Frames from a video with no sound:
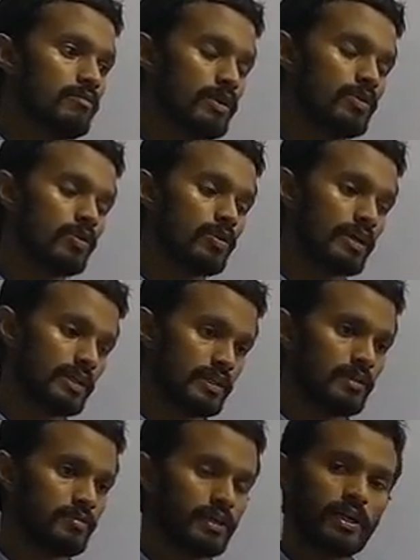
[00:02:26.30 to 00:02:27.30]
we know
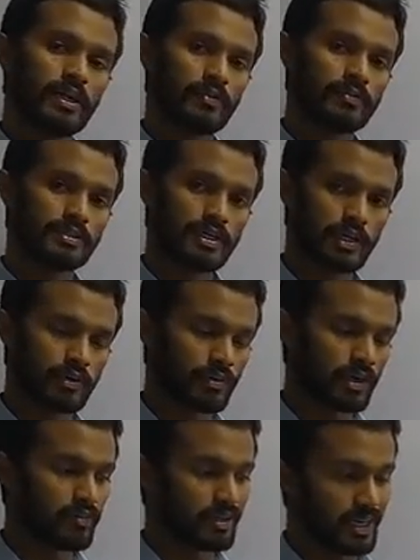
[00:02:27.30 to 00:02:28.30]
at the beginning of the center
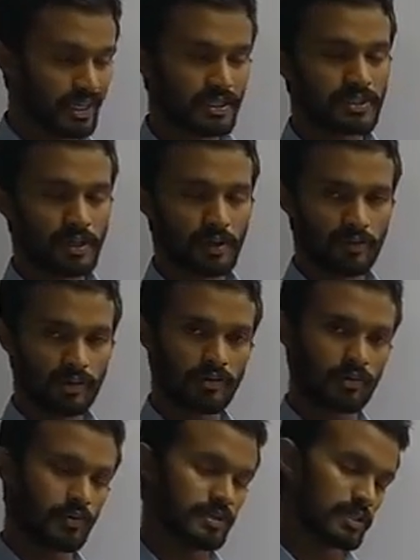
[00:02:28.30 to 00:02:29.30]
of gravity, any center of
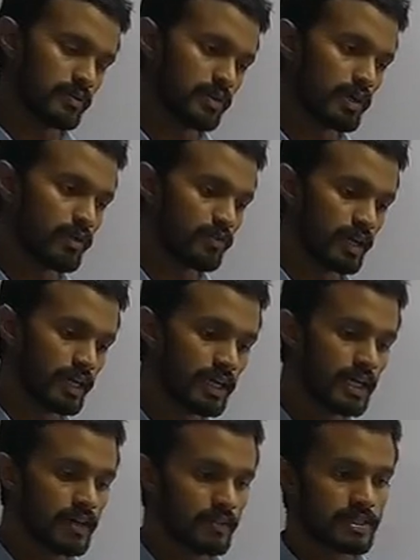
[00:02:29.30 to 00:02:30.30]
gravity question, we have to
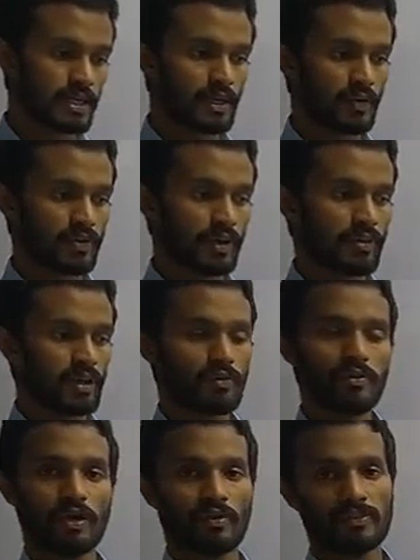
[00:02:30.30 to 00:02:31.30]
find the center of gravity
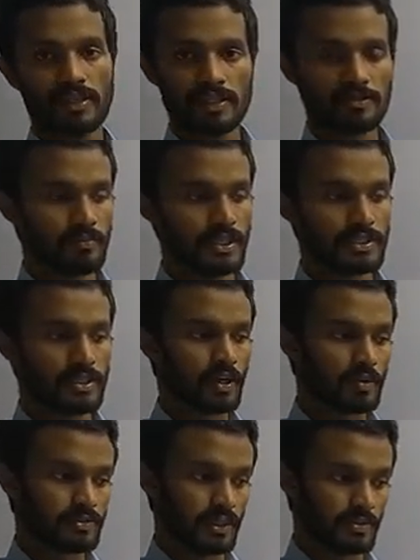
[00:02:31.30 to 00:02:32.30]
of one of these basic
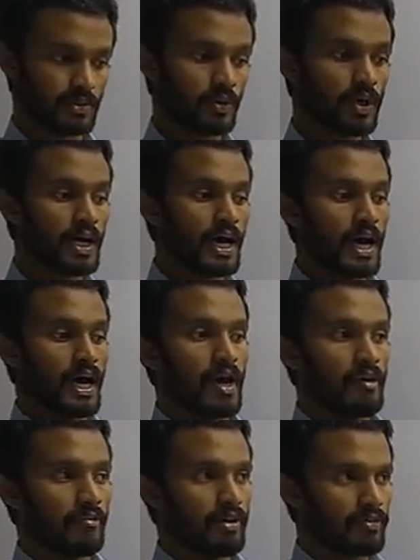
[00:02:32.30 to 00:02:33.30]
objects. So
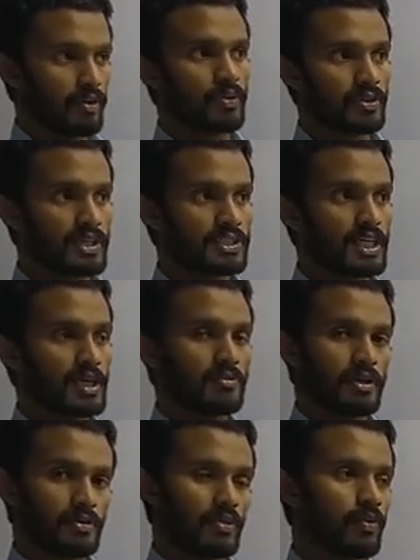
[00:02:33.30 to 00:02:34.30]
when we go to the
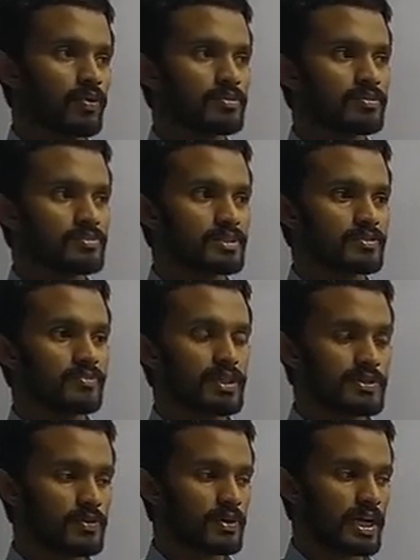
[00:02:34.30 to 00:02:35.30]
exam, like don't just
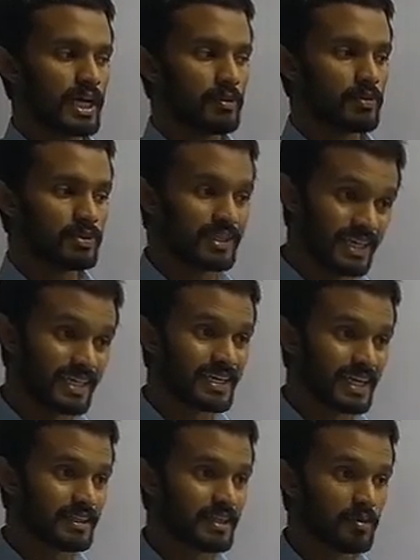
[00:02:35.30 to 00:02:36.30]
waste your time to
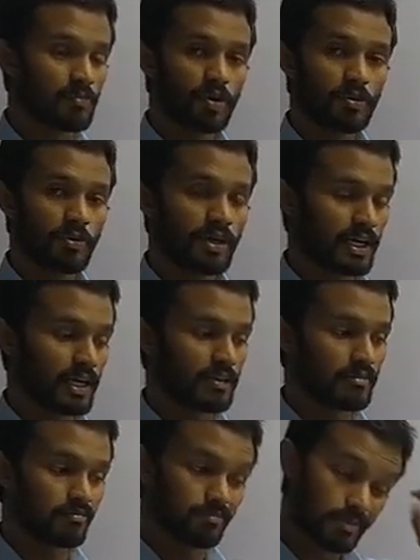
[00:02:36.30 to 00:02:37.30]
think at that moment
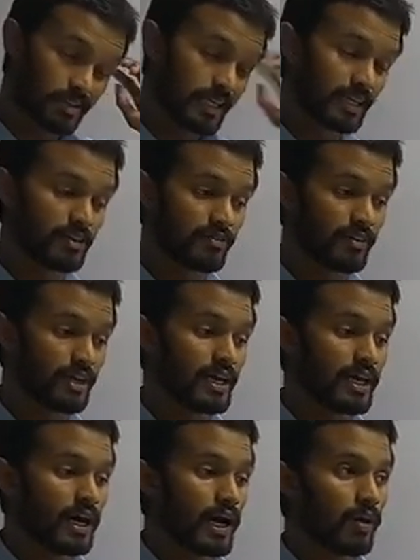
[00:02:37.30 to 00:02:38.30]
and think
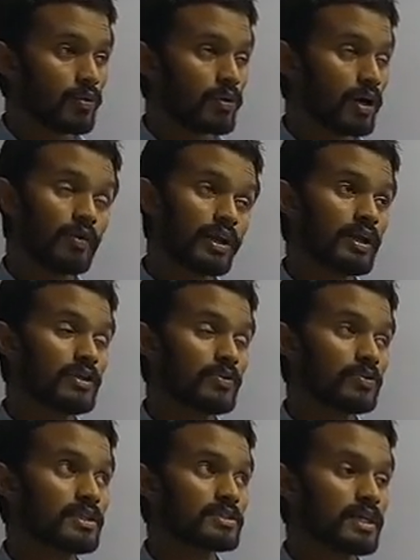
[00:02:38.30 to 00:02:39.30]
away how can I
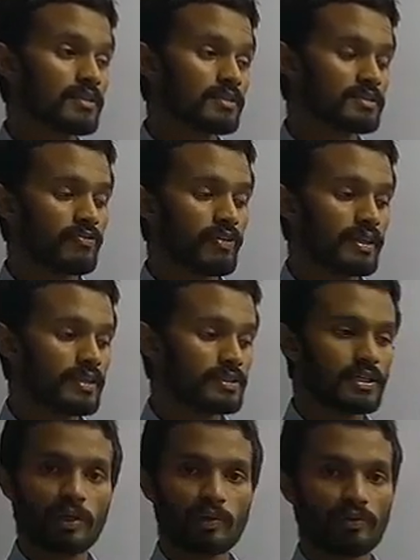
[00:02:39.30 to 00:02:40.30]
do this and just find
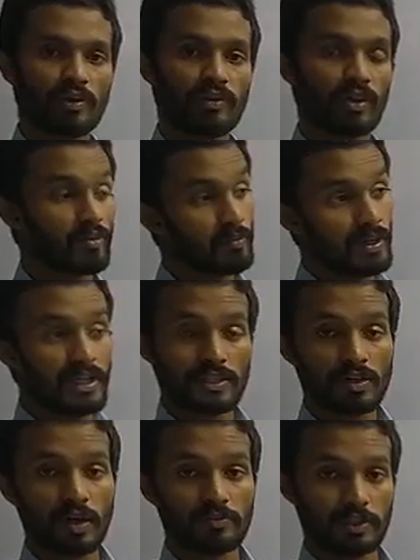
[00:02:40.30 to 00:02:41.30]
the center of gravity of a
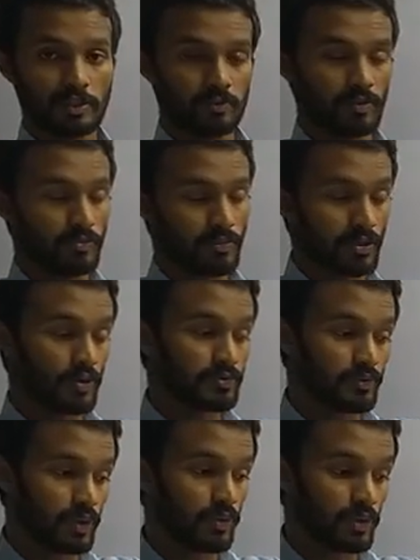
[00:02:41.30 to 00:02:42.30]
basic object,
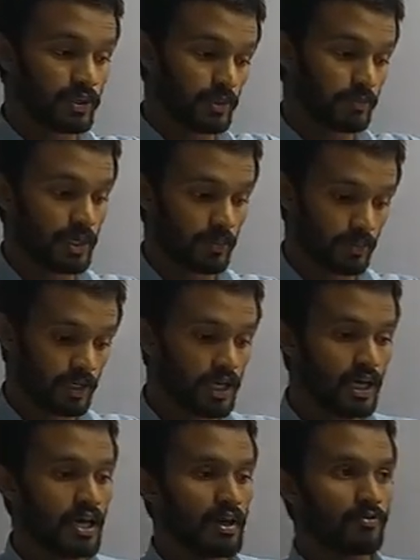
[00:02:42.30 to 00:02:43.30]
because we know in the
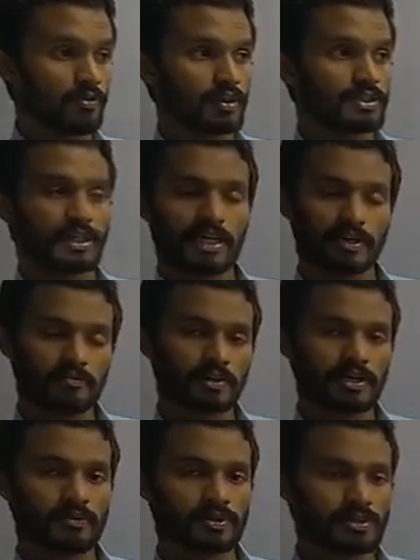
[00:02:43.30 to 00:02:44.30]
paper for a second
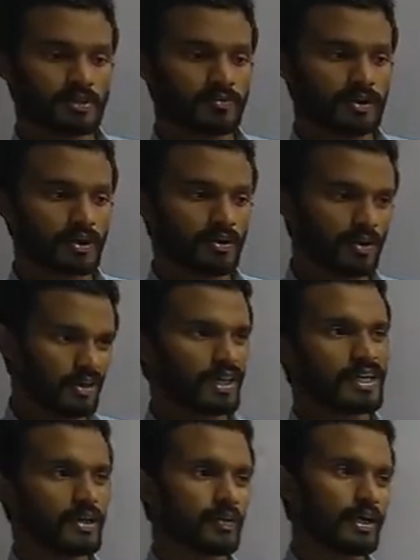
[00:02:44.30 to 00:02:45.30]
part question we have
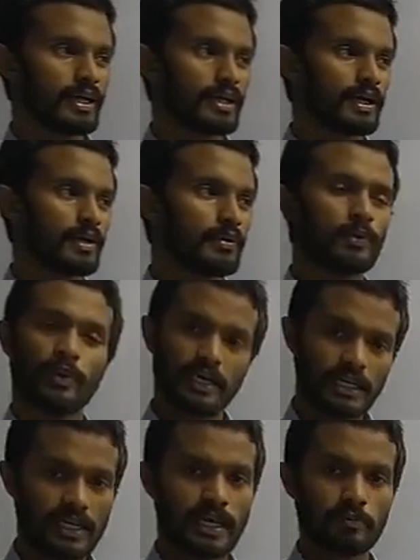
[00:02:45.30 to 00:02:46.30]
only allocated around
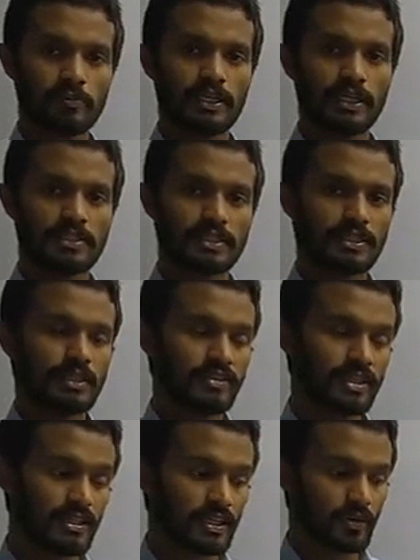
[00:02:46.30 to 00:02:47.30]
28 minutes.
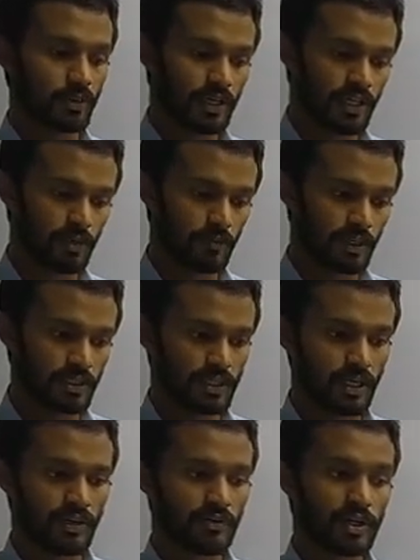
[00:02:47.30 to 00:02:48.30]
Within that 28
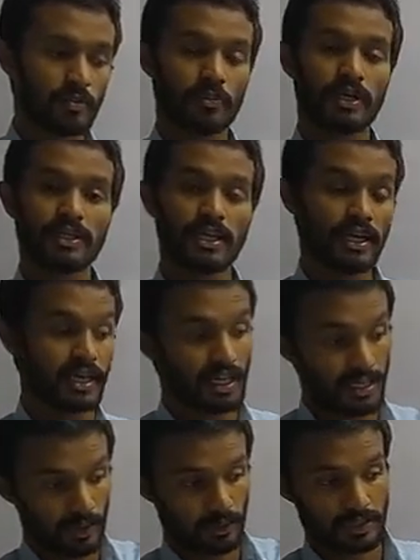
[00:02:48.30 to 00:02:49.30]
minutes I have to complete the
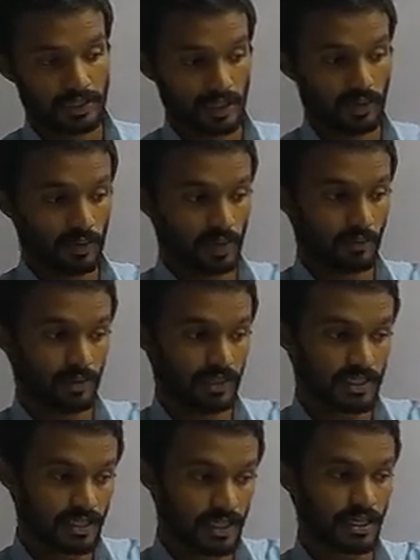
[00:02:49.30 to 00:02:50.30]
entire question. I have to
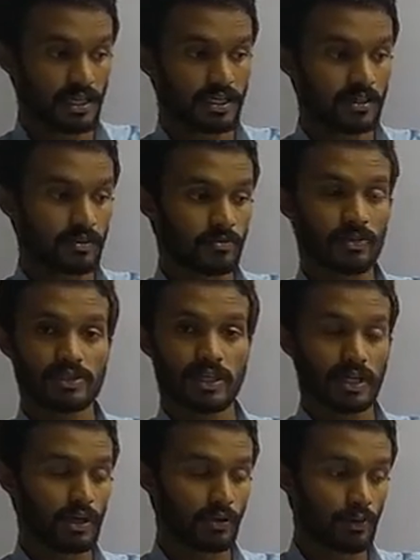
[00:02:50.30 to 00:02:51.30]
complete this entire
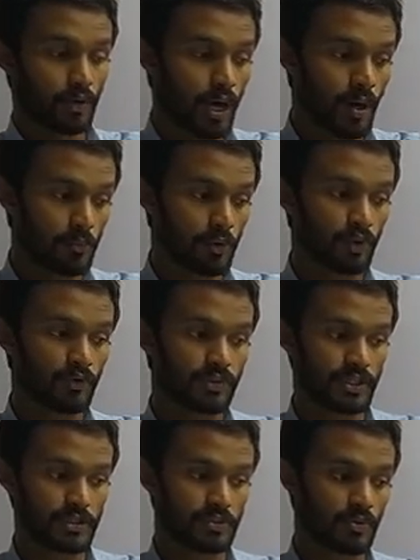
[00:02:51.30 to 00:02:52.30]
question. I have to
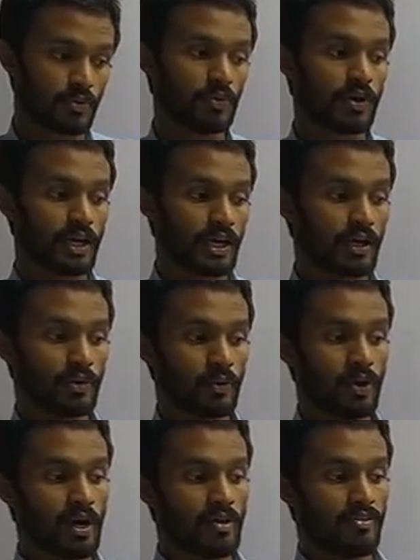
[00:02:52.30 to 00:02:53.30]
prove these two, and I have
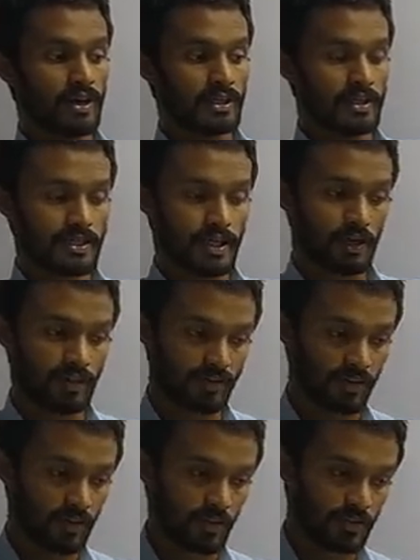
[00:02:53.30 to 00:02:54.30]
to find the center
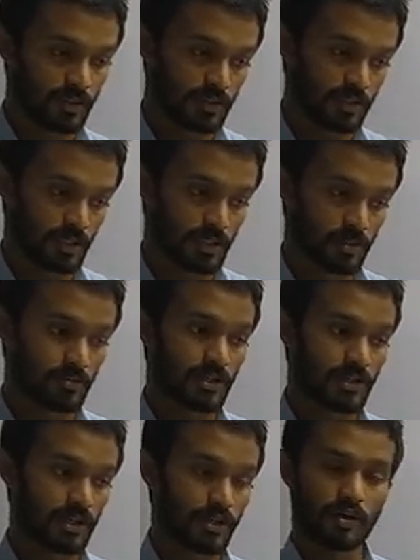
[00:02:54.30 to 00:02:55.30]
of gravity of this
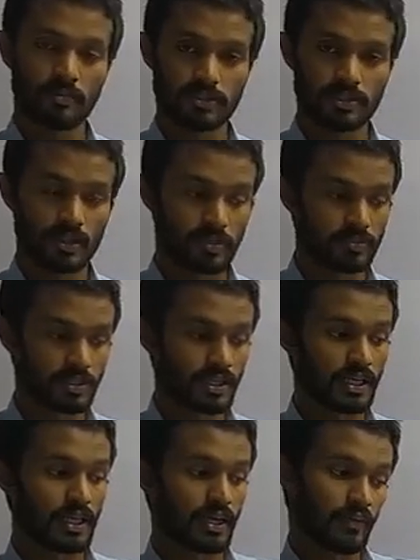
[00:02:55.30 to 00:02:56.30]
asymmetrical composite
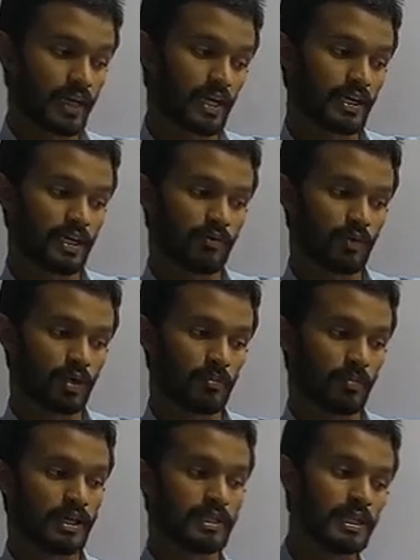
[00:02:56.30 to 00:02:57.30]
object, and then I have to
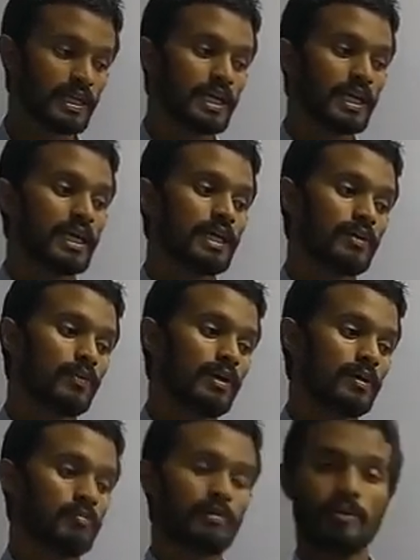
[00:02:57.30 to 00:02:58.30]
complete the
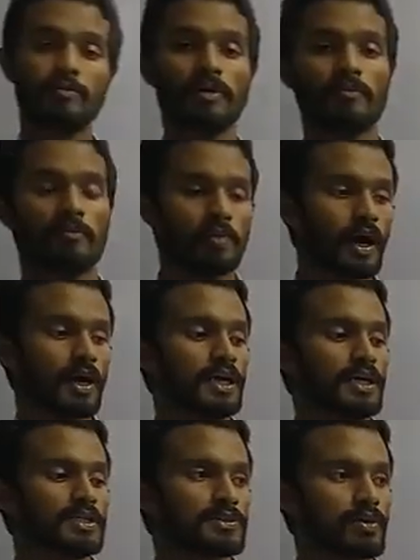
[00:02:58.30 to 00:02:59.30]
equilibrium part.
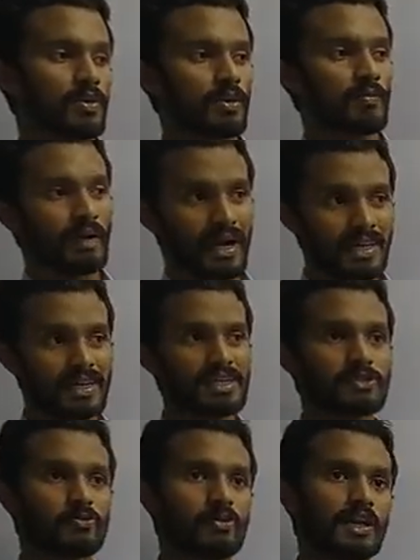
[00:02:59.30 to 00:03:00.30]
So
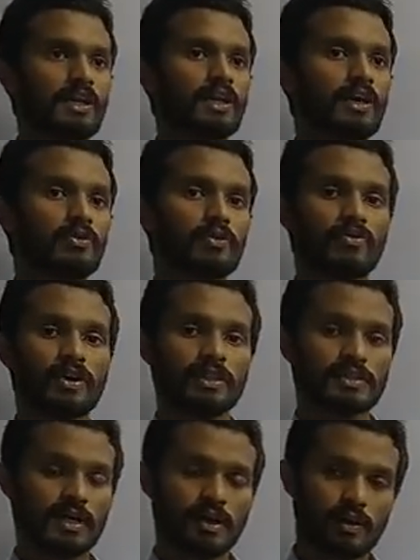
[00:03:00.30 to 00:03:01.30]
practice well how to find the